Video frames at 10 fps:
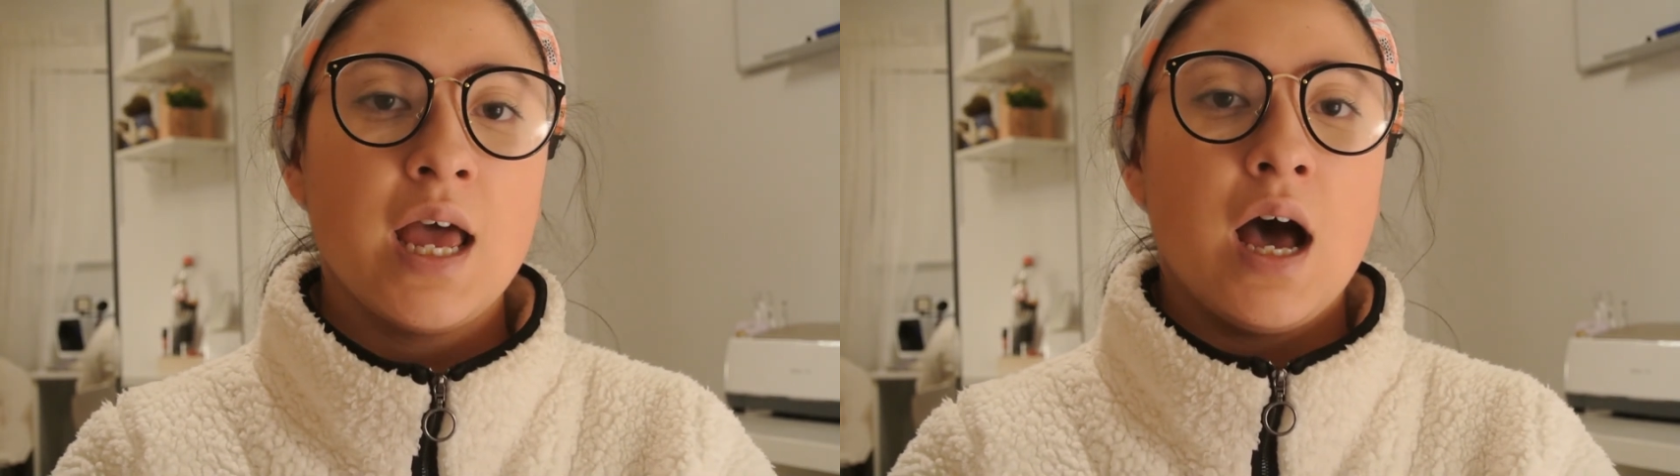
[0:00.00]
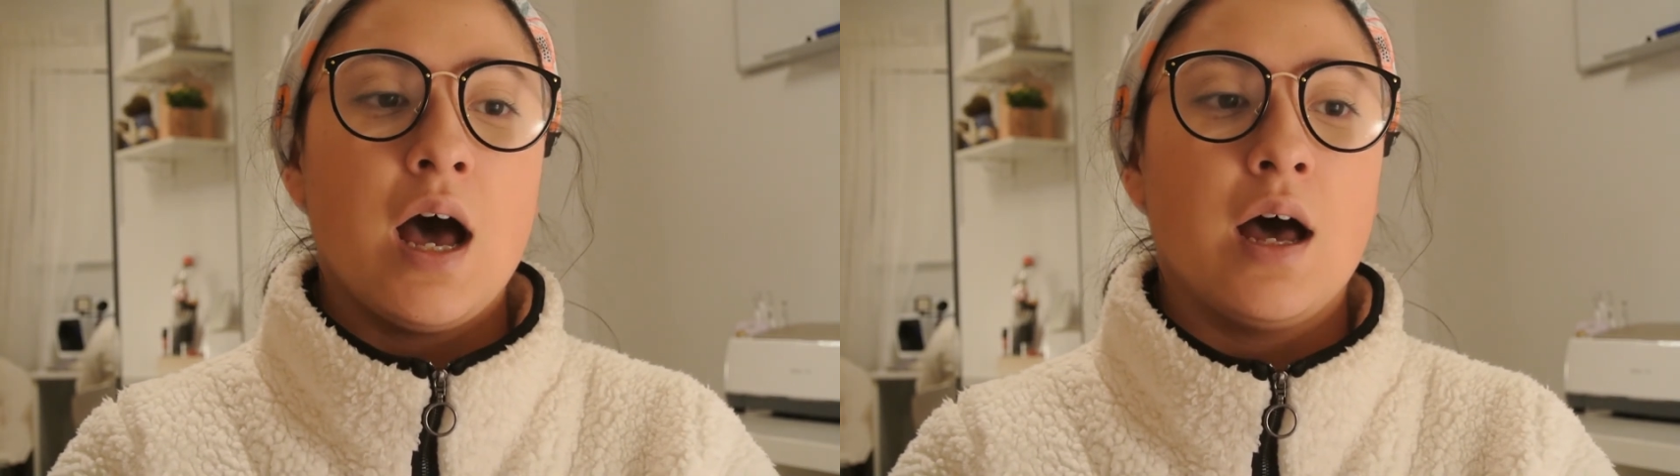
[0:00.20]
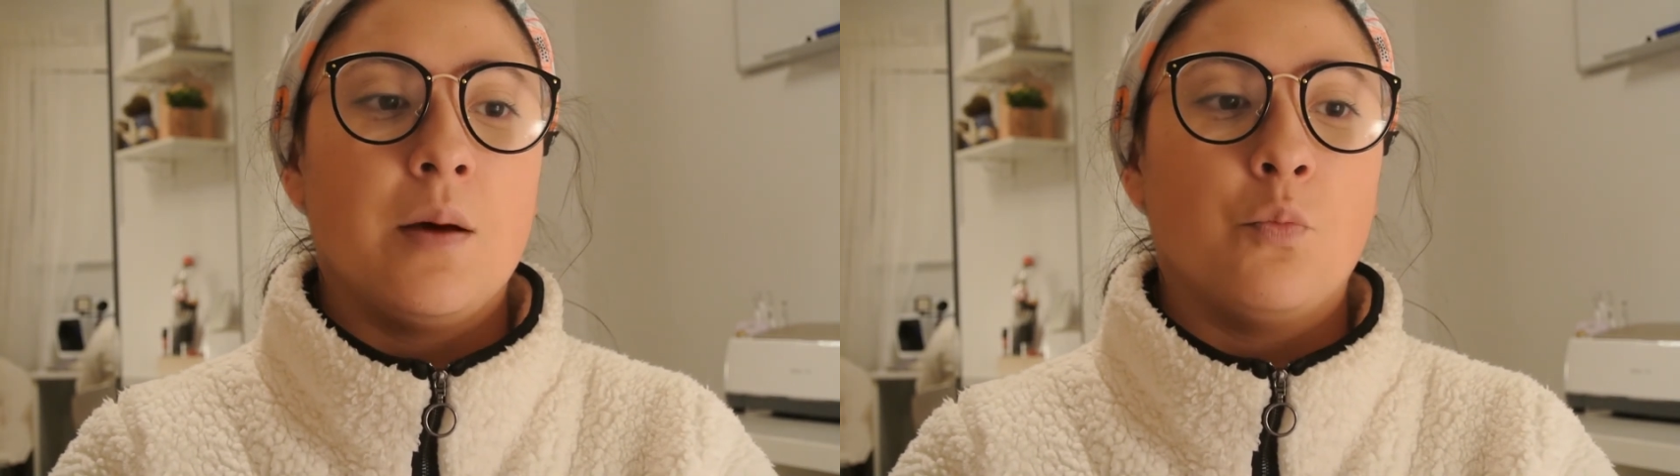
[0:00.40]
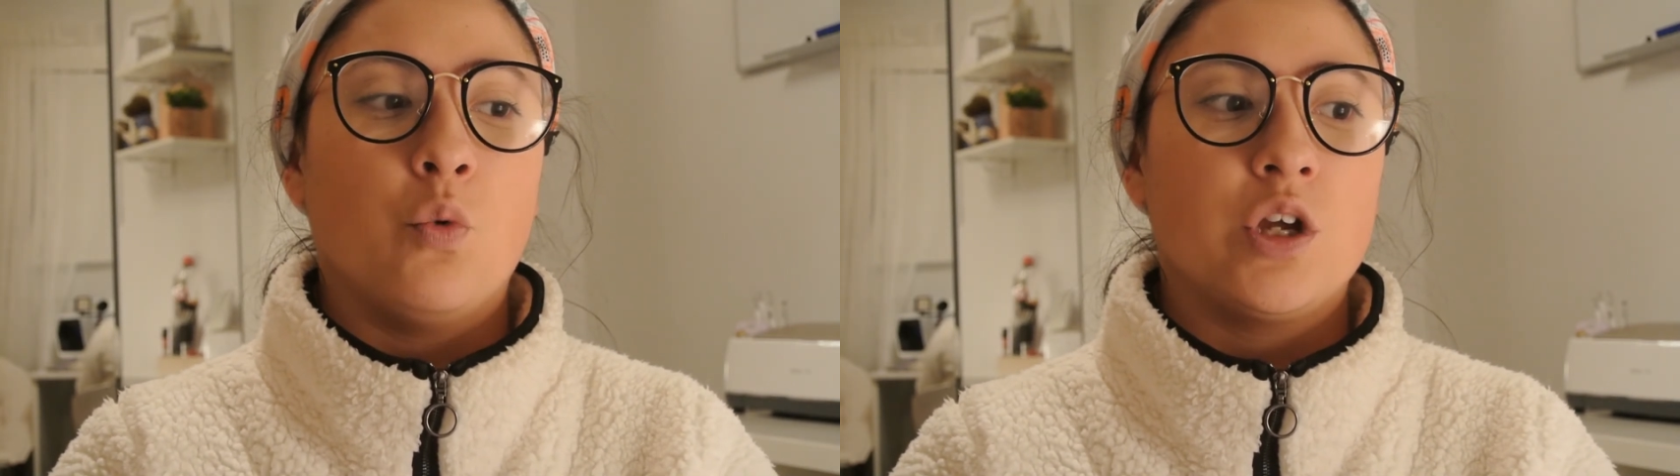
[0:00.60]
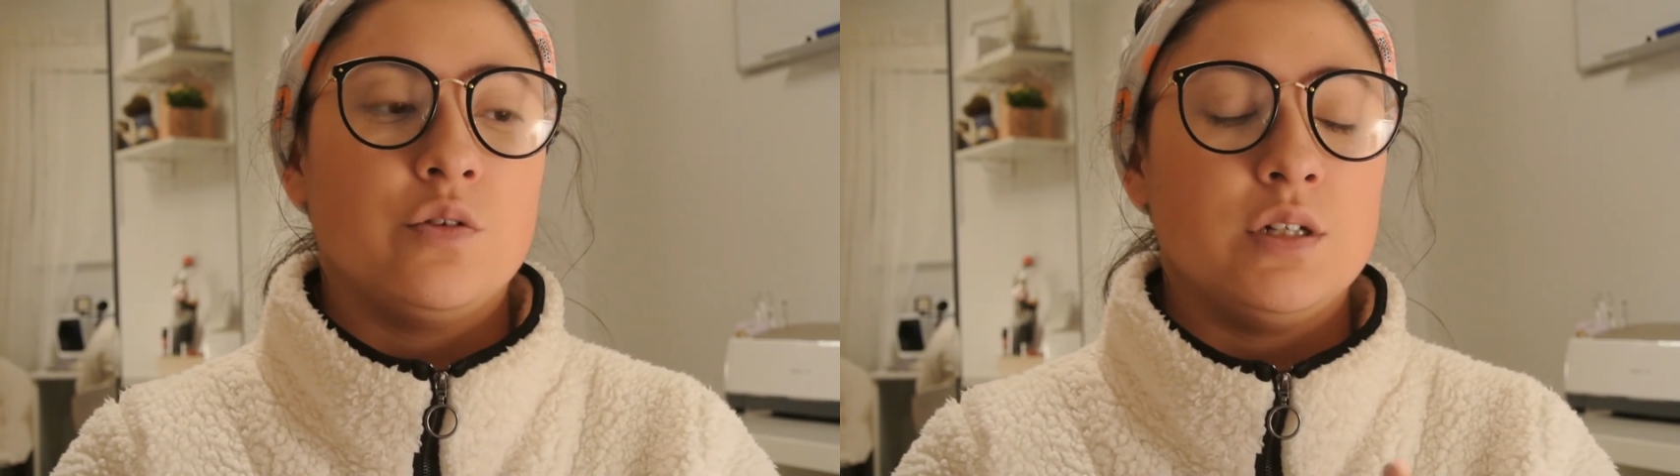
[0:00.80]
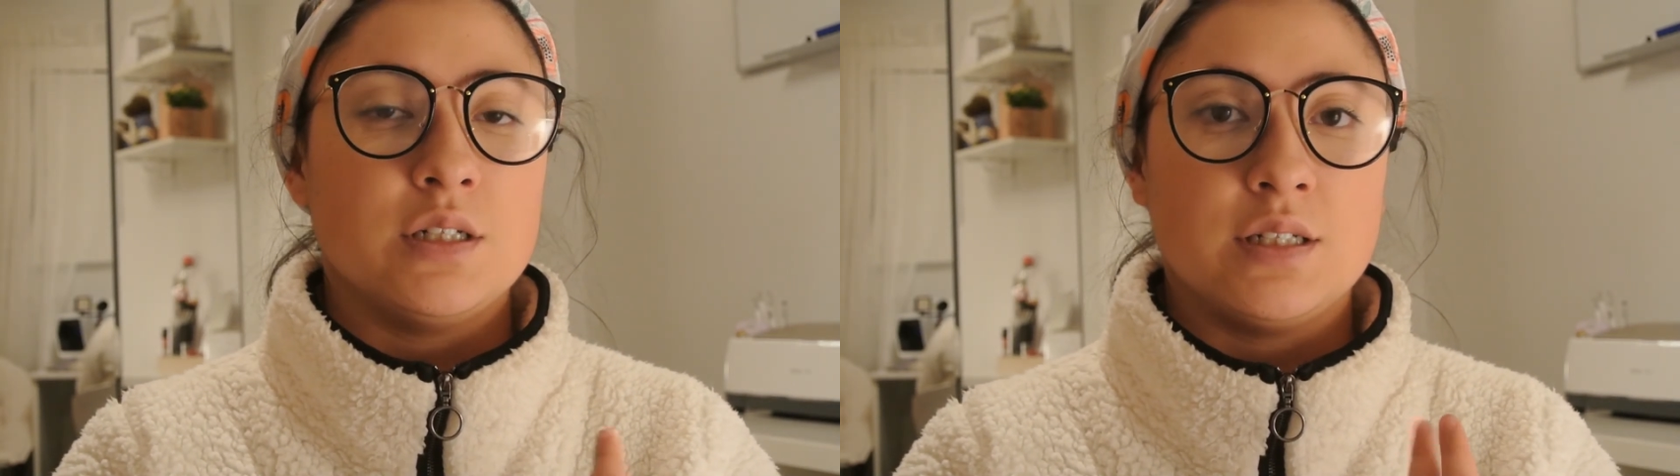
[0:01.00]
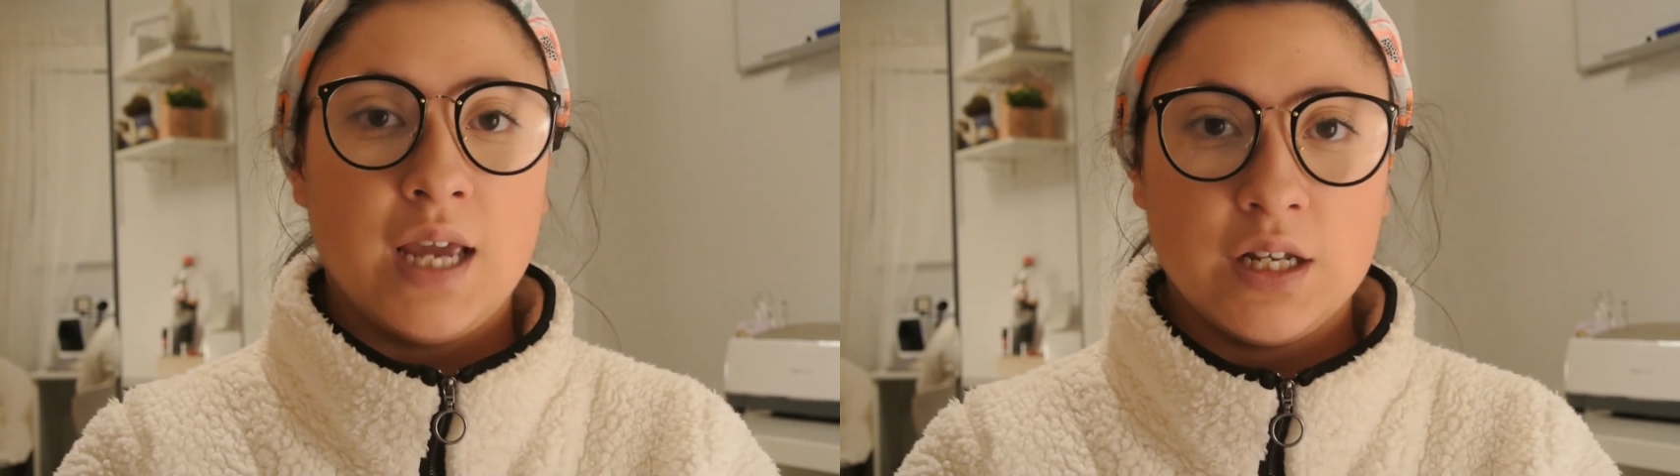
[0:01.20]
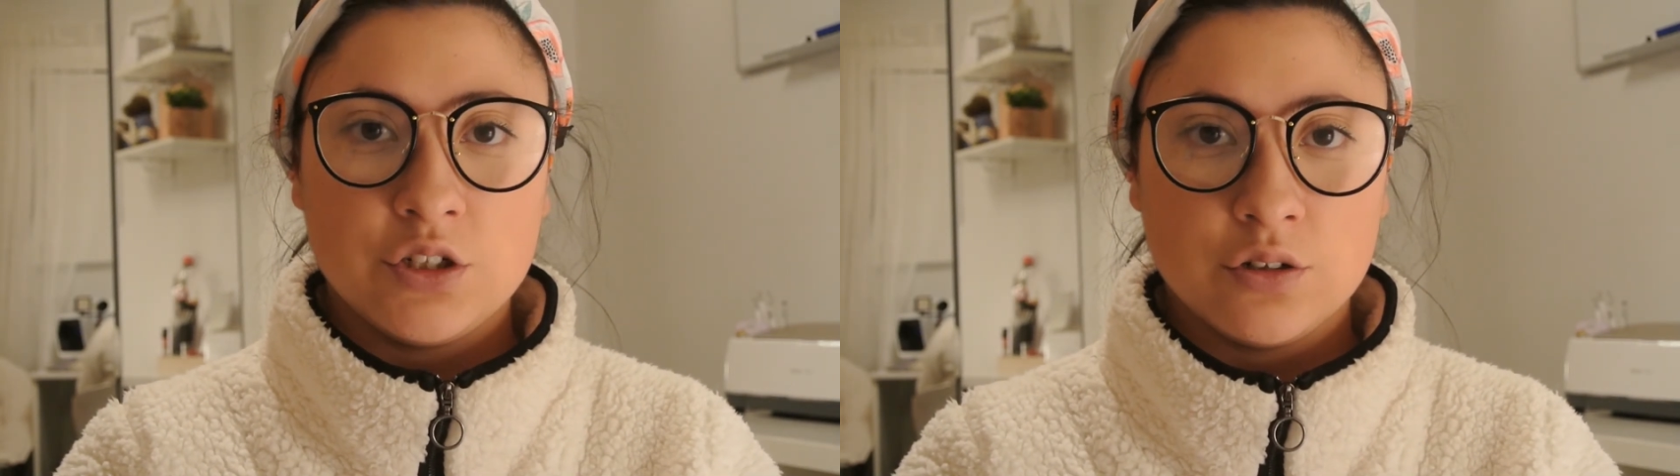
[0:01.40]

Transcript: what you need to take to